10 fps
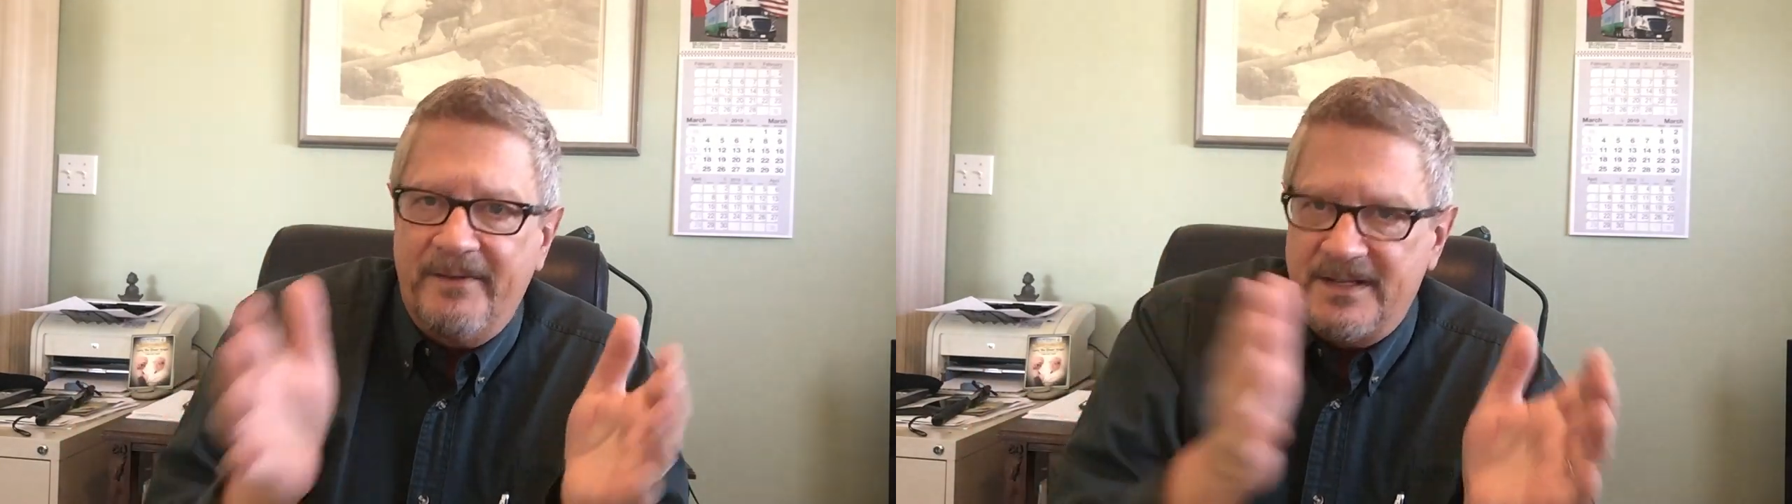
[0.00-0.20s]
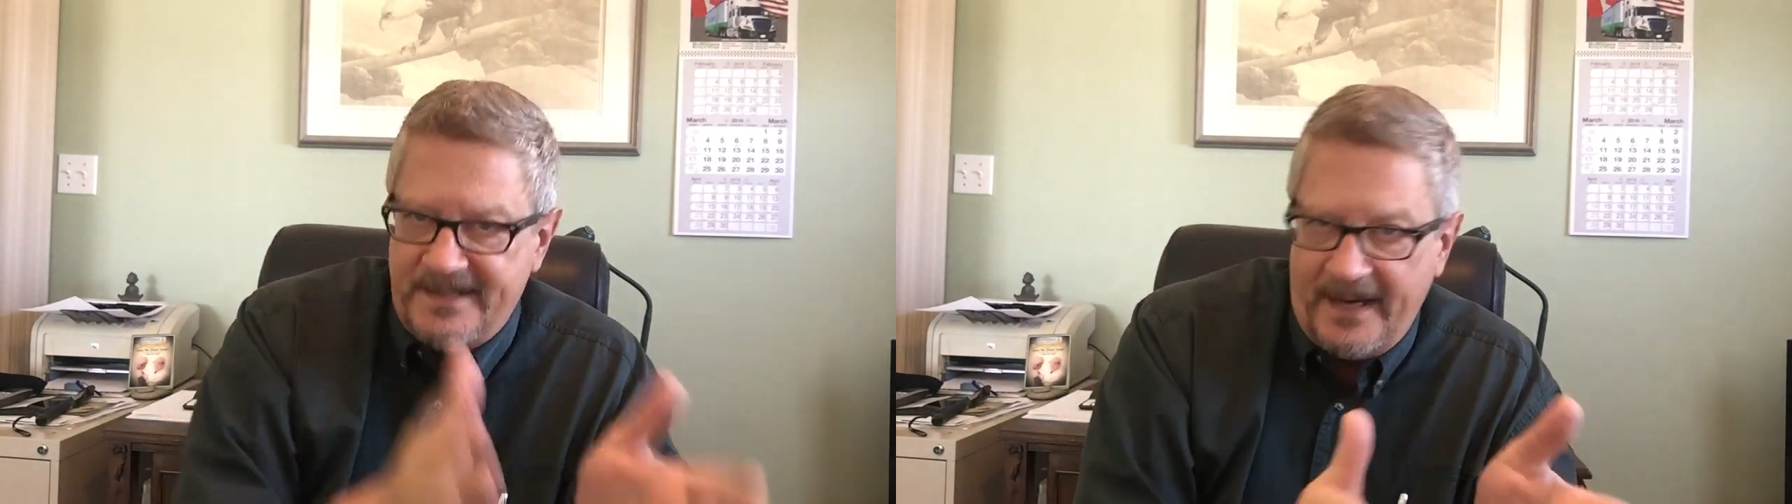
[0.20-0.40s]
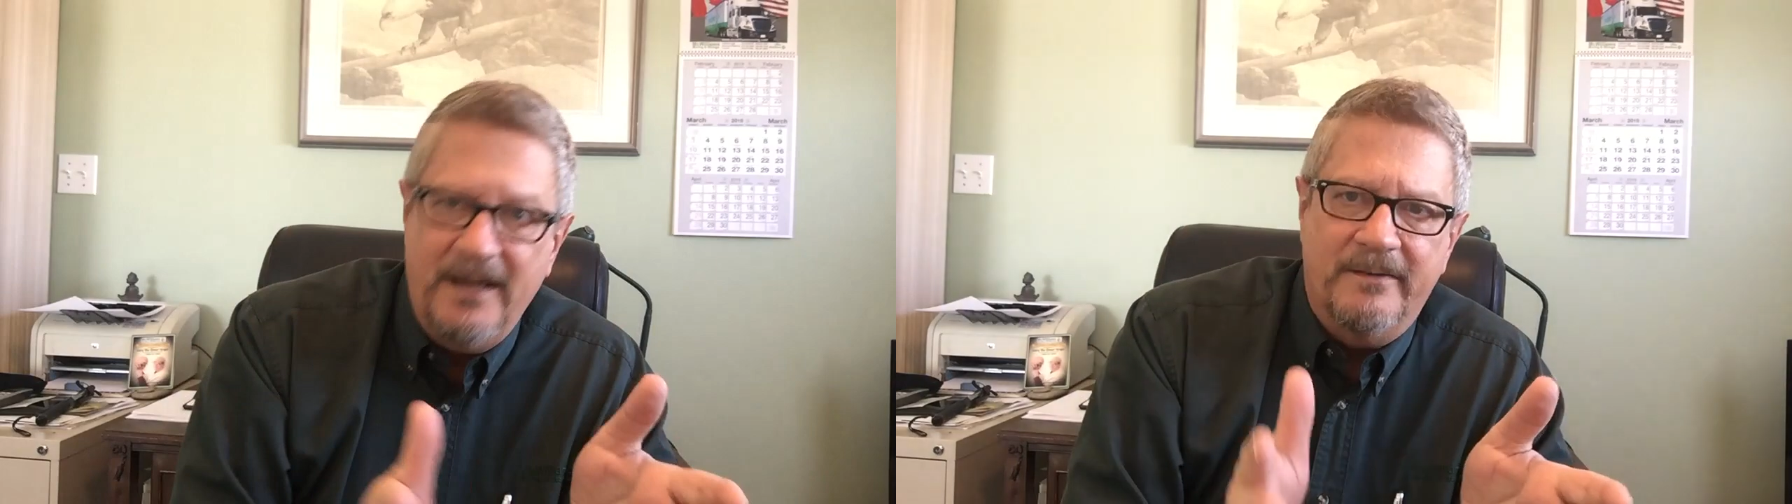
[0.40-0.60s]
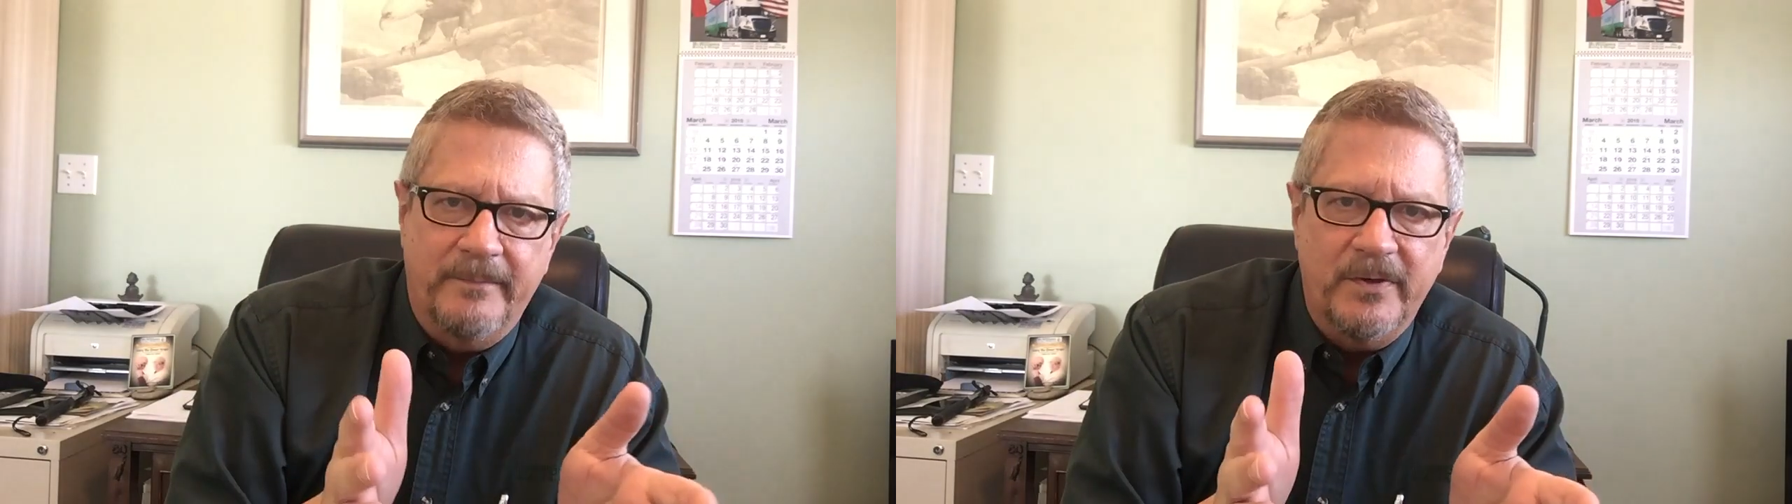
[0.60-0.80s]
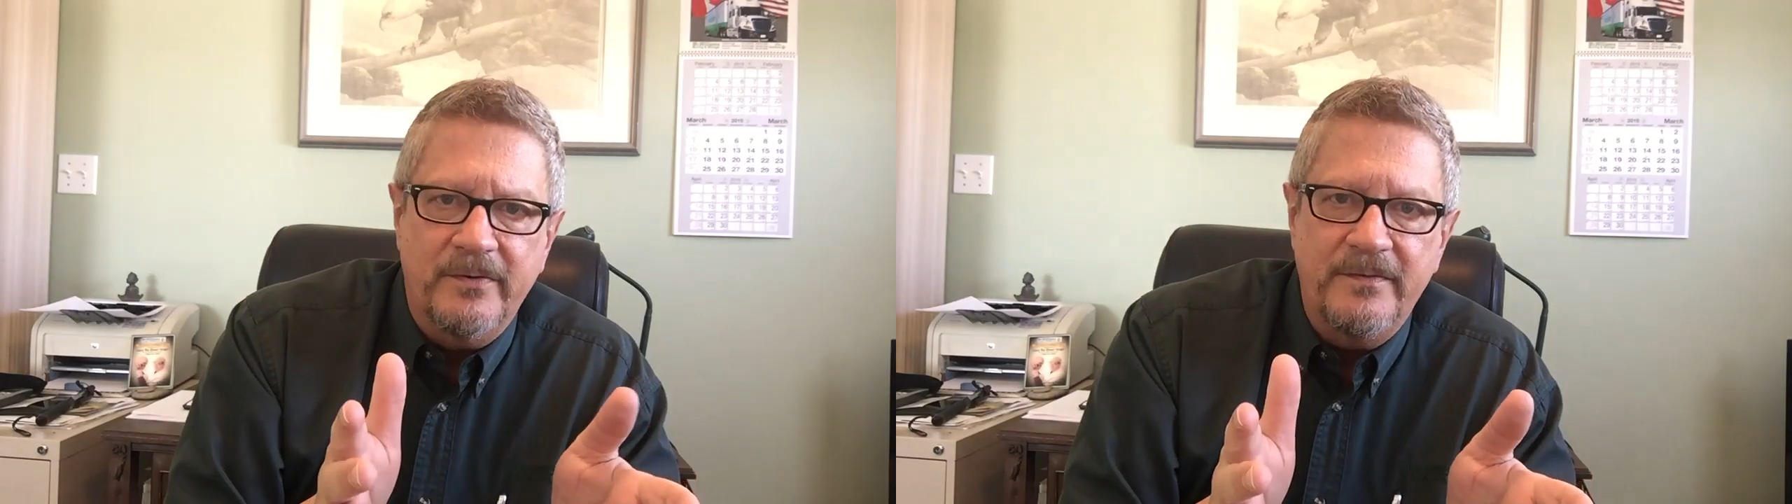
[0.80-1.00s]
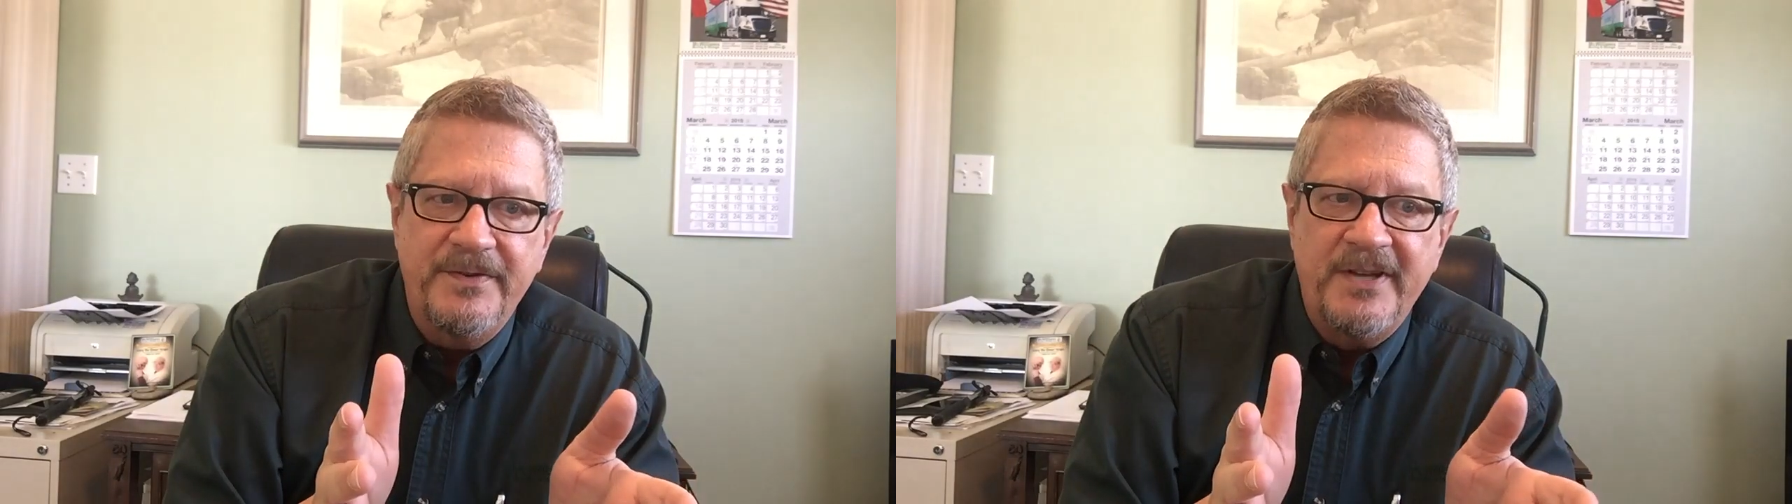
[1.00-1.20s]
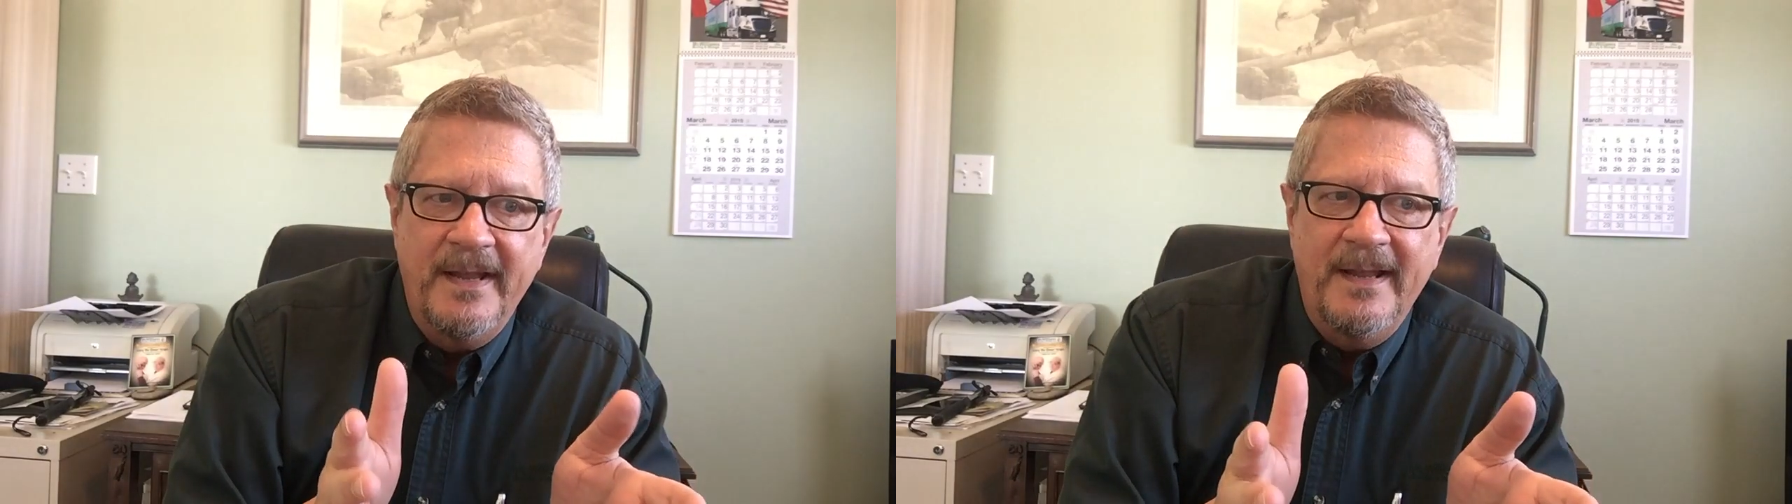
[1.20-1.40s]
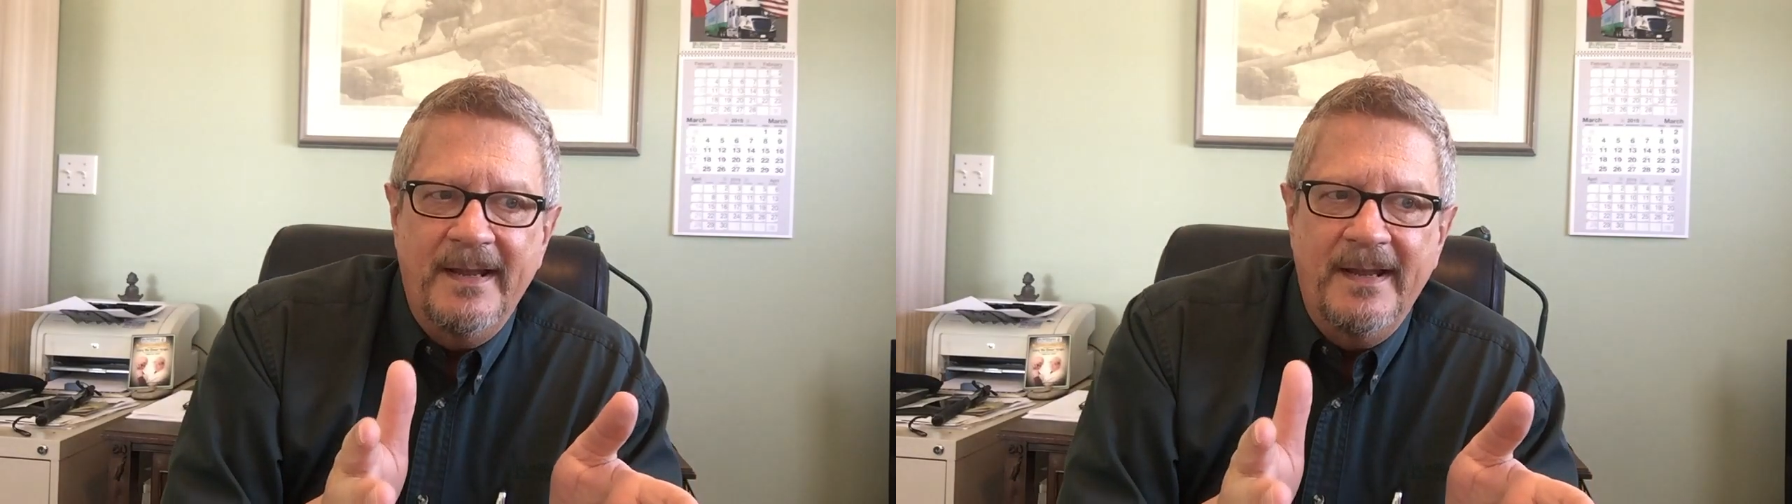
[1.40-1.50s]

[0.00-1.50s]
executive moves